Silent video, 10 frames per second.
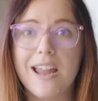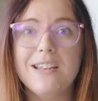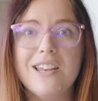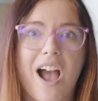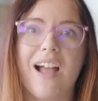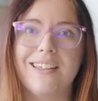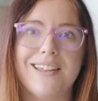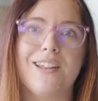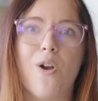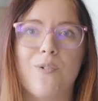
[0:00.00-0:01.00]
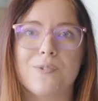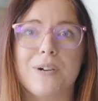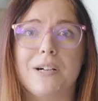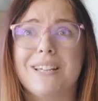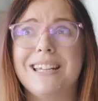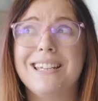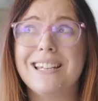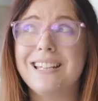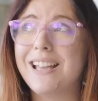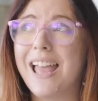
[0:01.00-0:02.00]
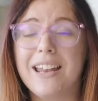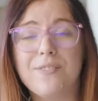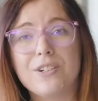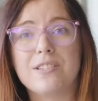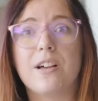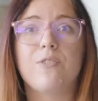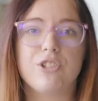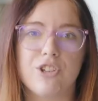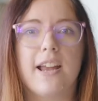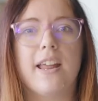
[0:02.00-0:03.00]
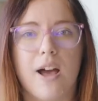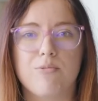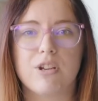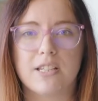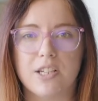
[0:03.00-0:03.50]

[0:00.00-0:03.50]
And not getting overwhelmed and getting ahead of yourself with shiny object